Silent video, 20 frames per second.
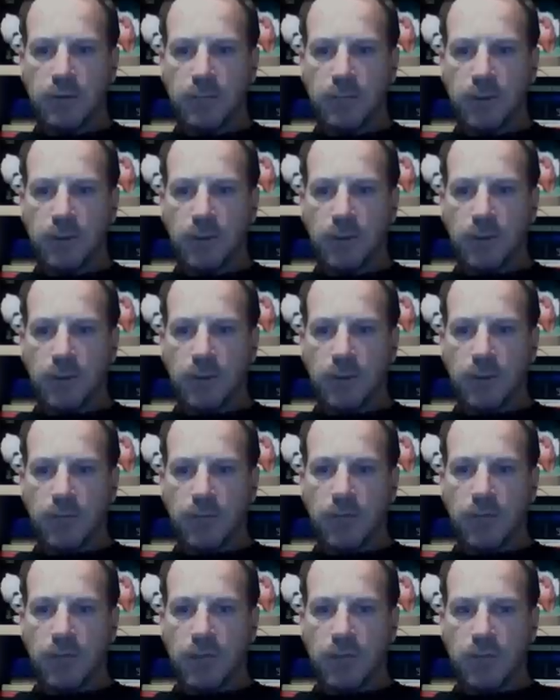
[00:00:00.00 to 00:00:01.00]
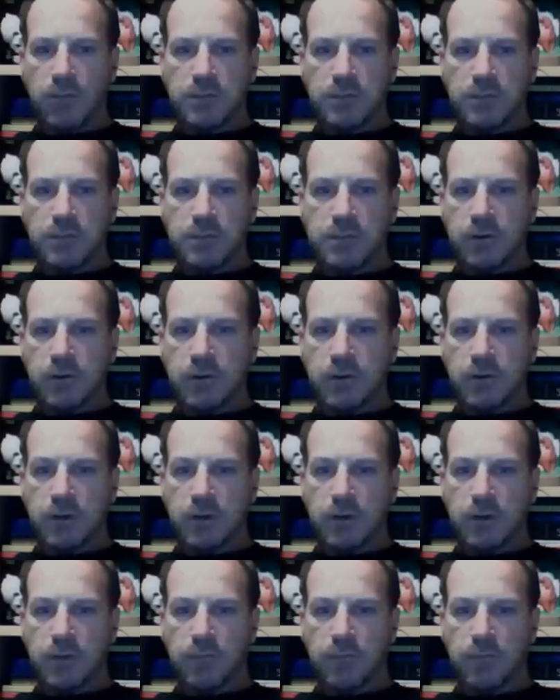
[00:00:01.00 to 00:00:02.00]
got them listed under here. But first,
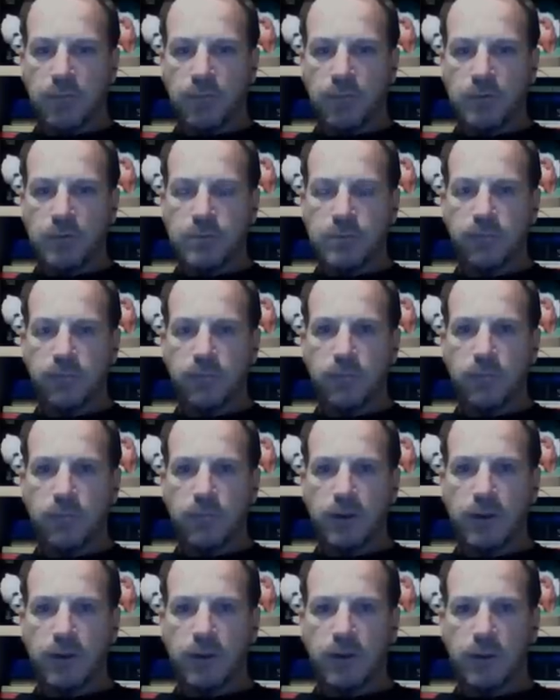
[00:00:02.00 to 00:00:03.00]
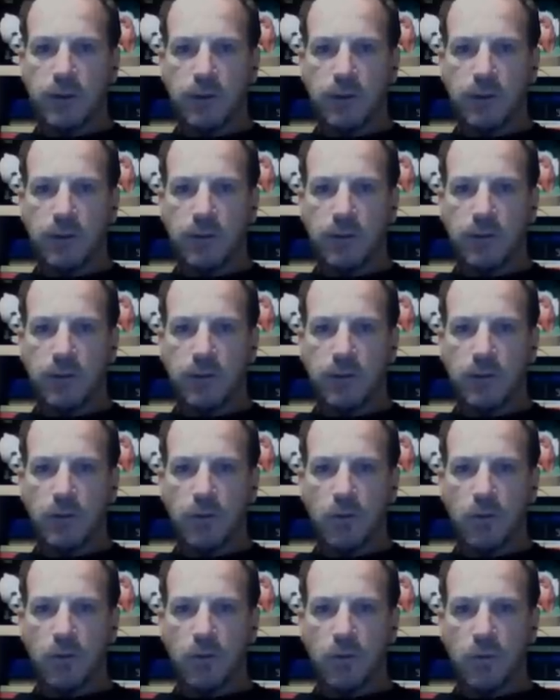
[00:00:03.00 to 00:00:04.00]
before I go into
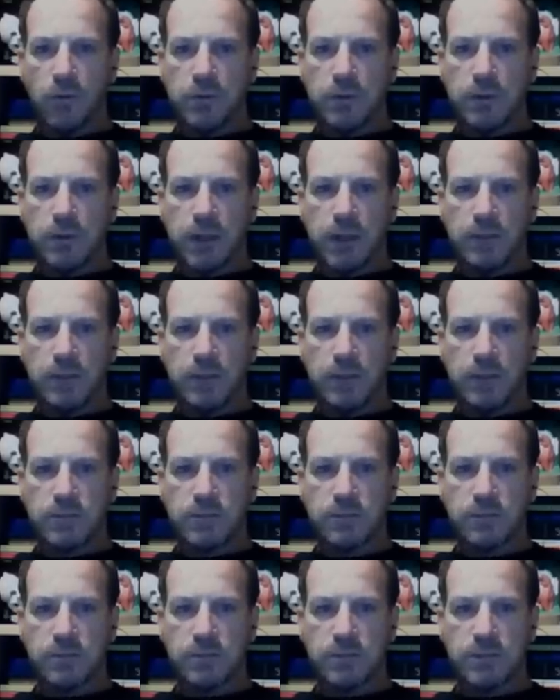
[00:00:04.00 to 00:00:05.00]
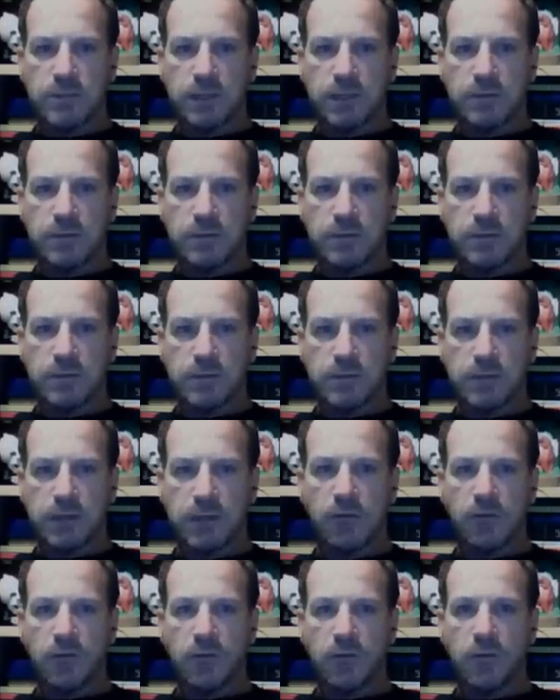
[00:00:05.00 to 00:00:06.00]
that, I just want to say, take a look on
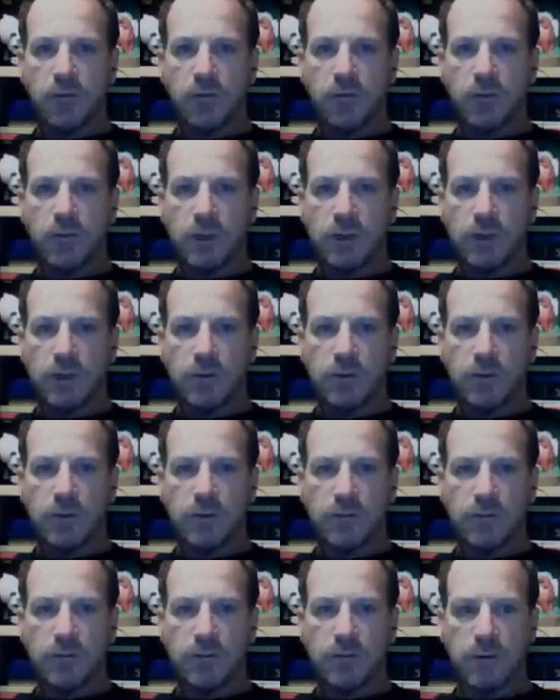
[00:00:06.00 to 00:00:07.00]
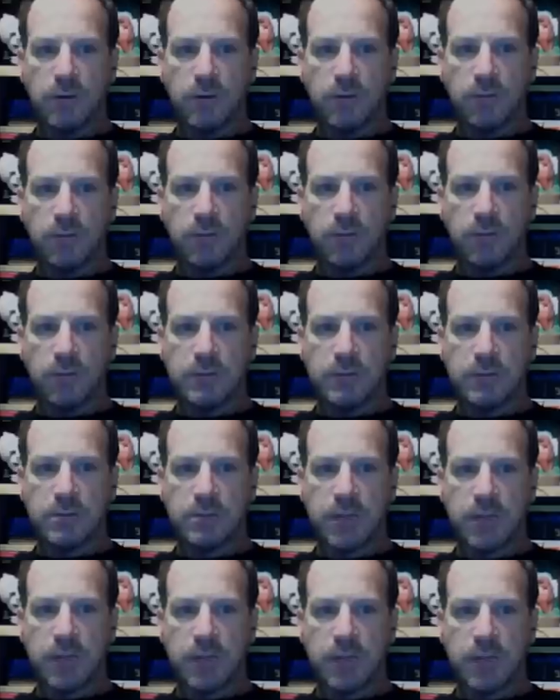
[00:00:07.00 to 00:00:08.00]
the under the FedSmack
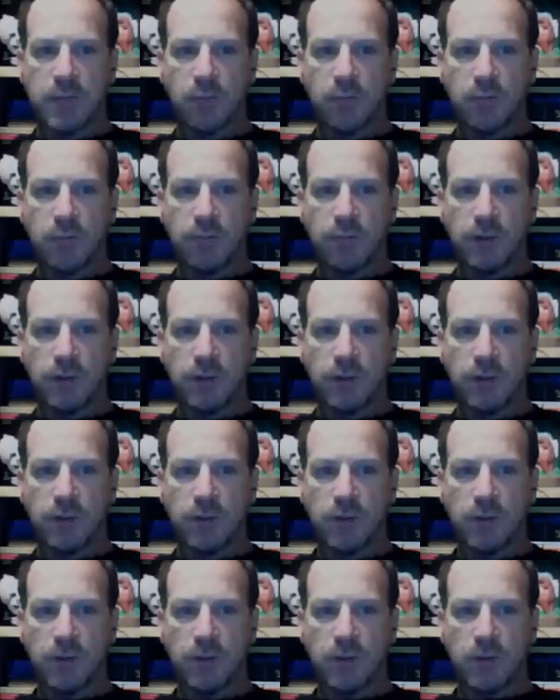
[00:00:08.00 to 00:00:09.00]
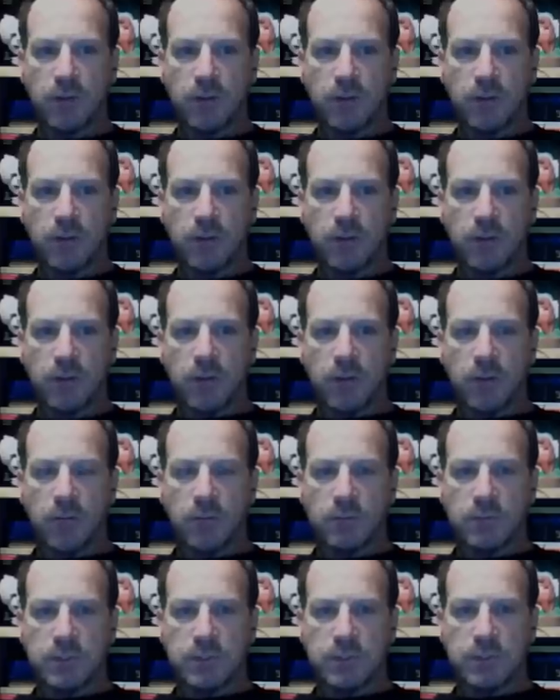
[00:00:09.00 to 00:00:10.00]
briefing. We see a
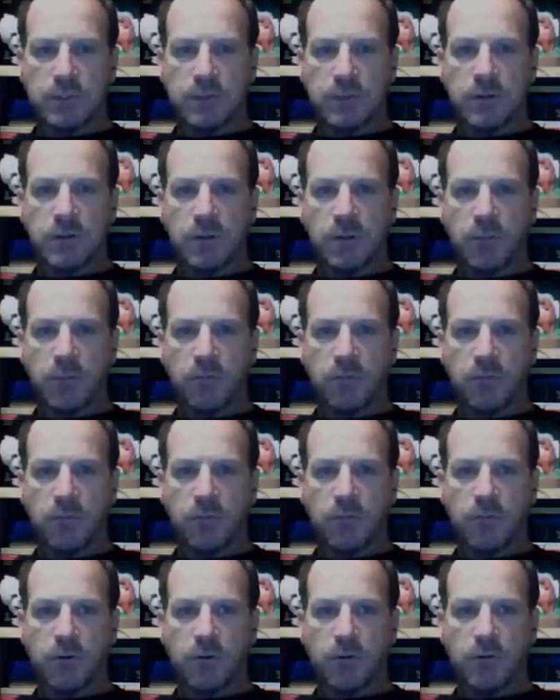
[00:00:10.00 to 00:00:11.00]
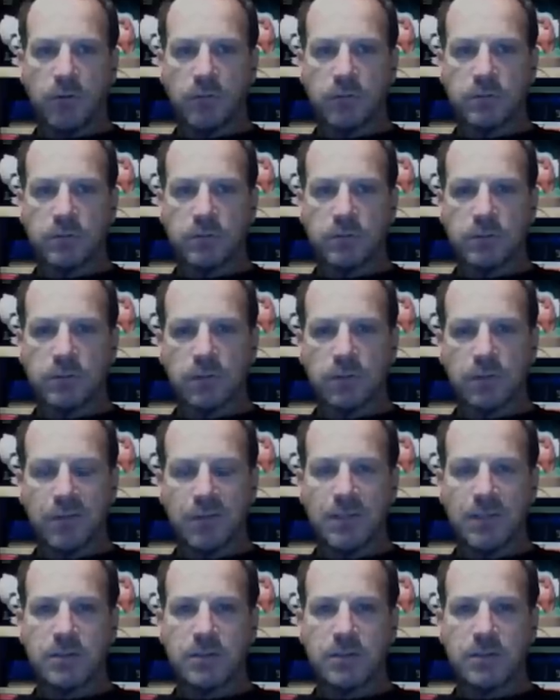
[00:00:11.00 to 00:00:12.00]
number of articles. These are
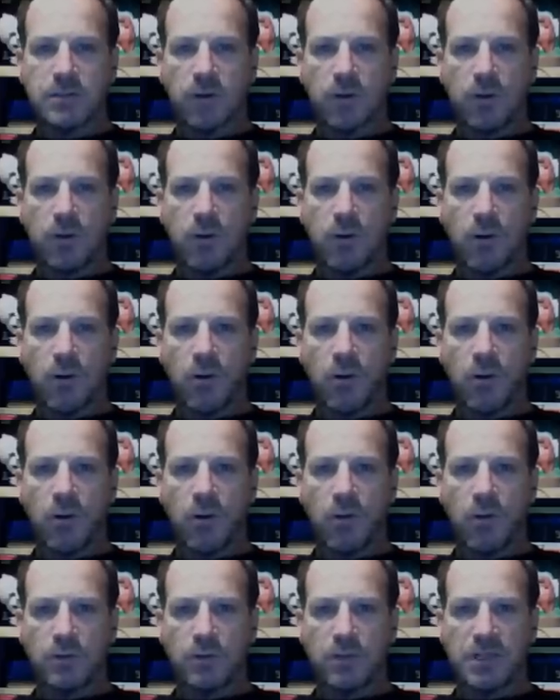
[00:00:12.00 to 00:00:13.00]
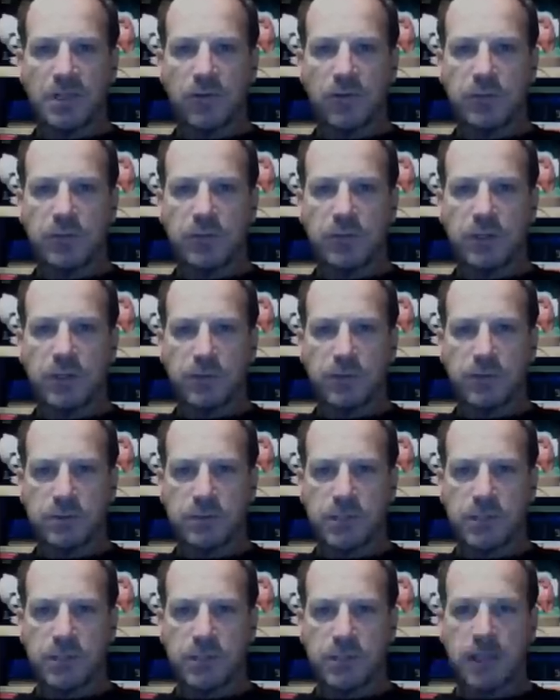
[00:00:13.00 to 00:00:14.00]
all telltale signs of
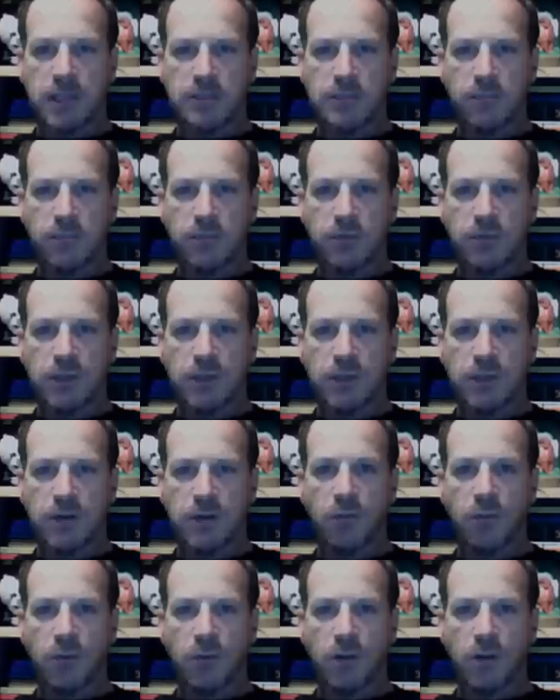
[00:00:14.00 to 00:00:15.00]
what they know are coming